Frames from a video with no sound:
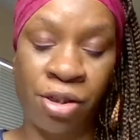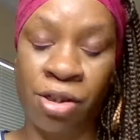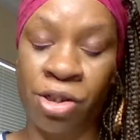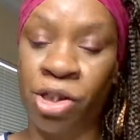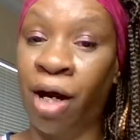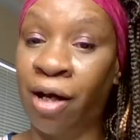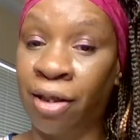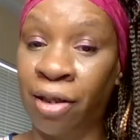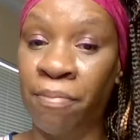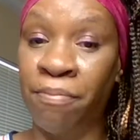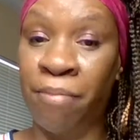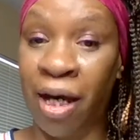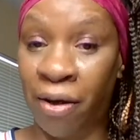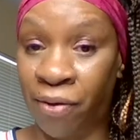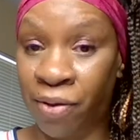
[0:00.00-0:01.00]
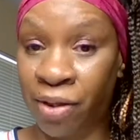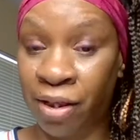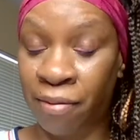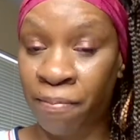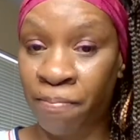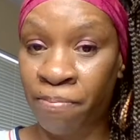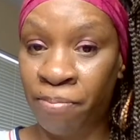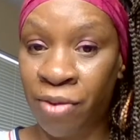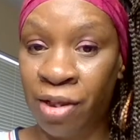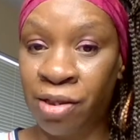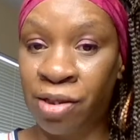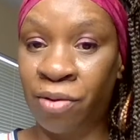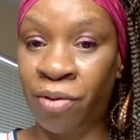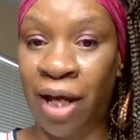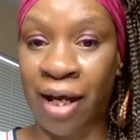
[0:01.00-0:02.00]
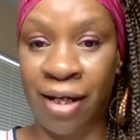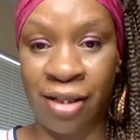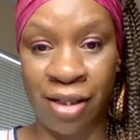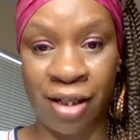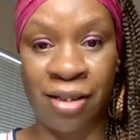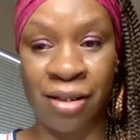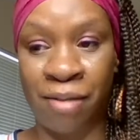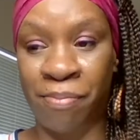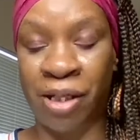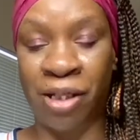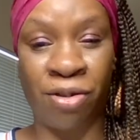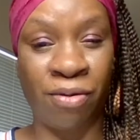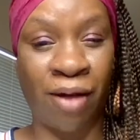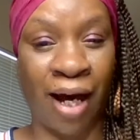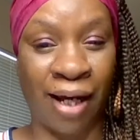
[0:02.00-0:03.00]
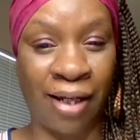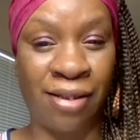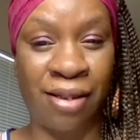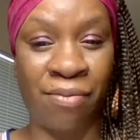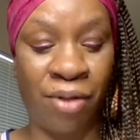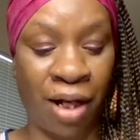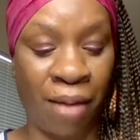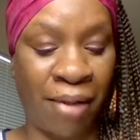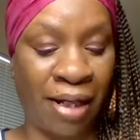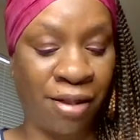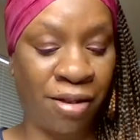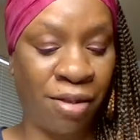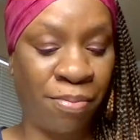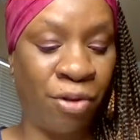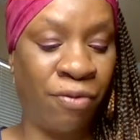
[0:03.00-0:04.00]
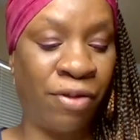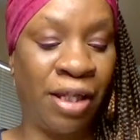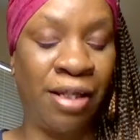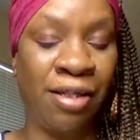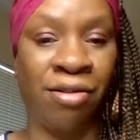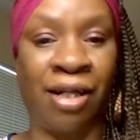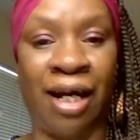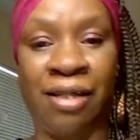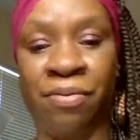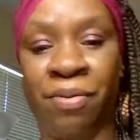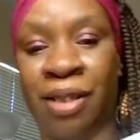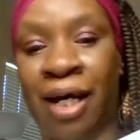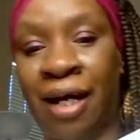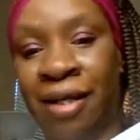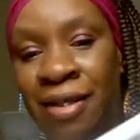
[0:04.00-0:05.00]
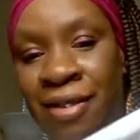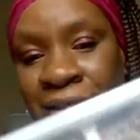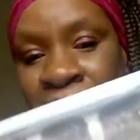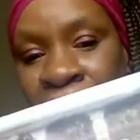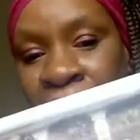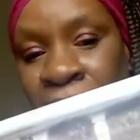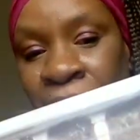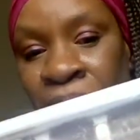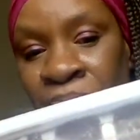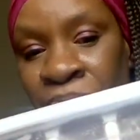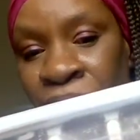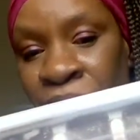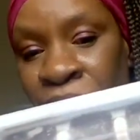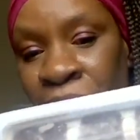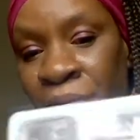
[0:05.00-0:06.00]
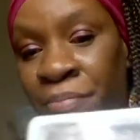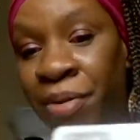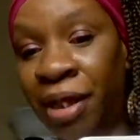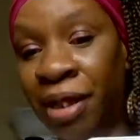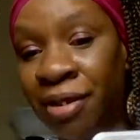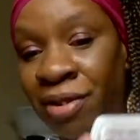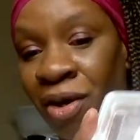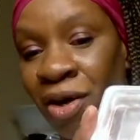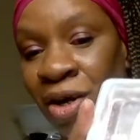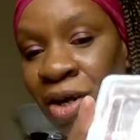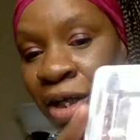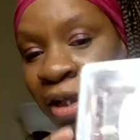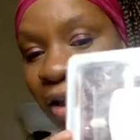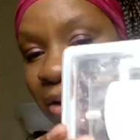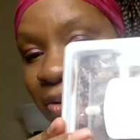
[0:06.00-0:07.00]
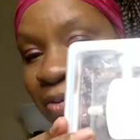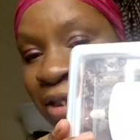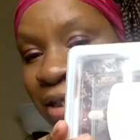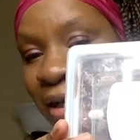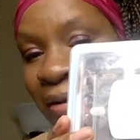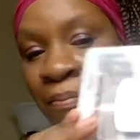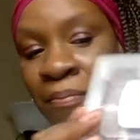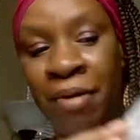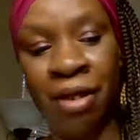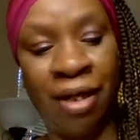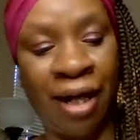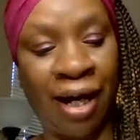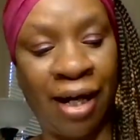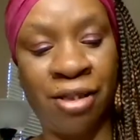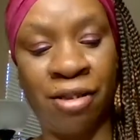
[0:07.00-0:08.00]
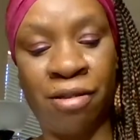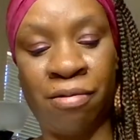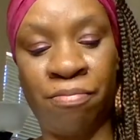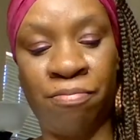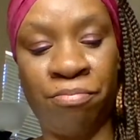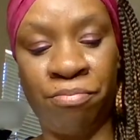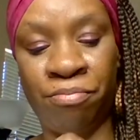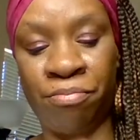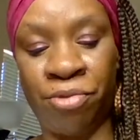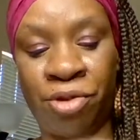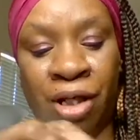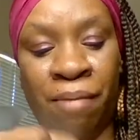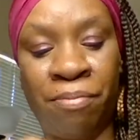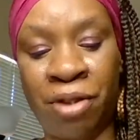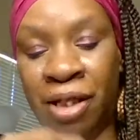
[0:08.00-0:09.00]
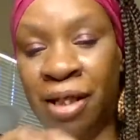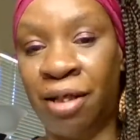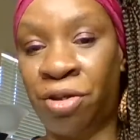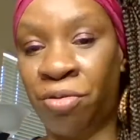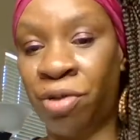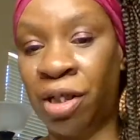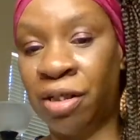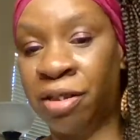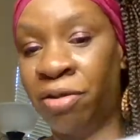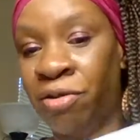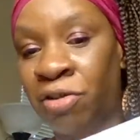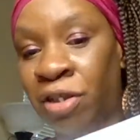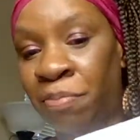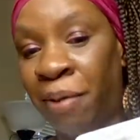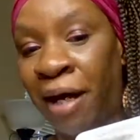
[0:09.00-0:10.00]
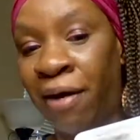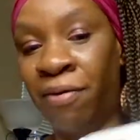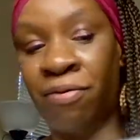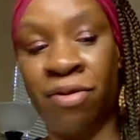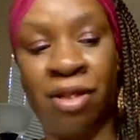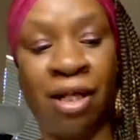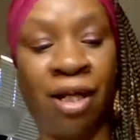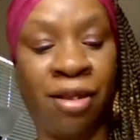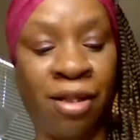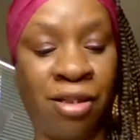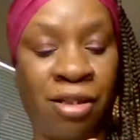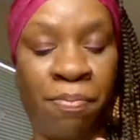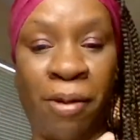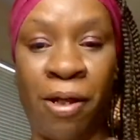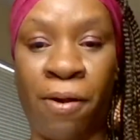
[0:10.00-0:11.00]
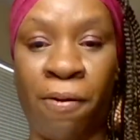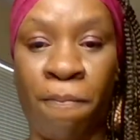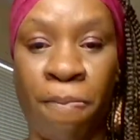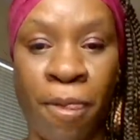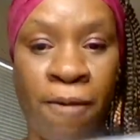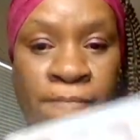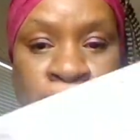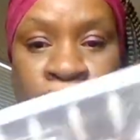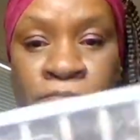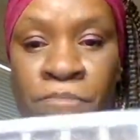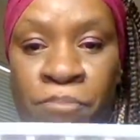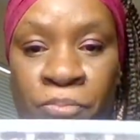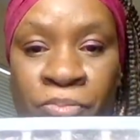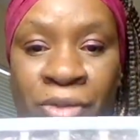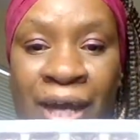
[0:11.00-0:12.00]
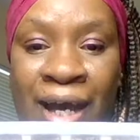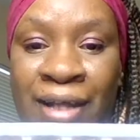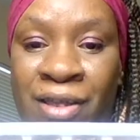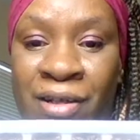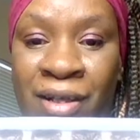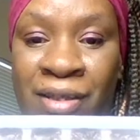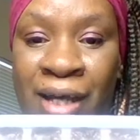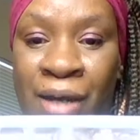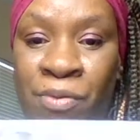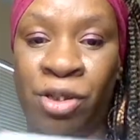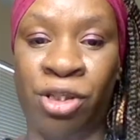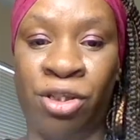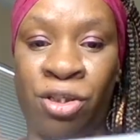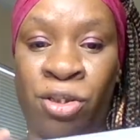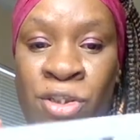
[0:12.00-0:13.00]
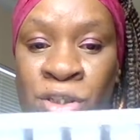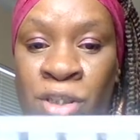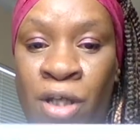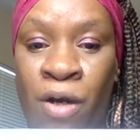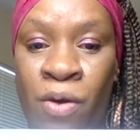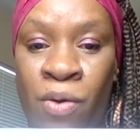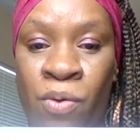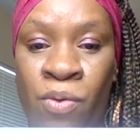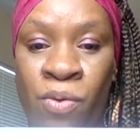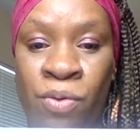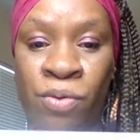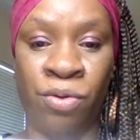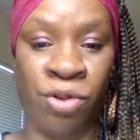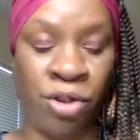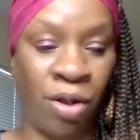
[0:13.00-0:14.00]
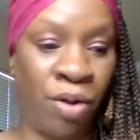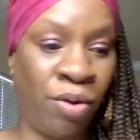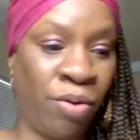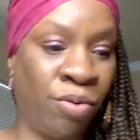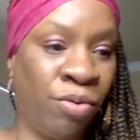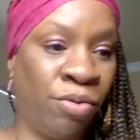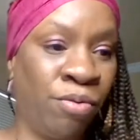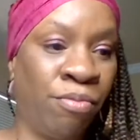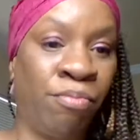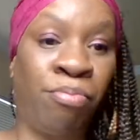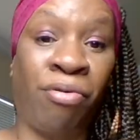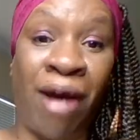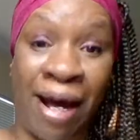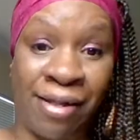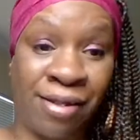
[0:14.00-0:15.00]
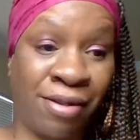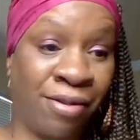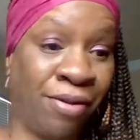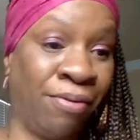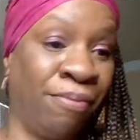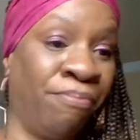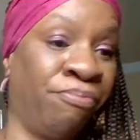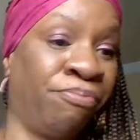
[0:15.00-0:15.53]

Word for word: chocolate milk so that it doesn't be too icy when I make the smoothie. So that's what that is in here. But it's all closed up. I just dumped it in through this little spout. Nothing spilled. I thought that was so, so practical.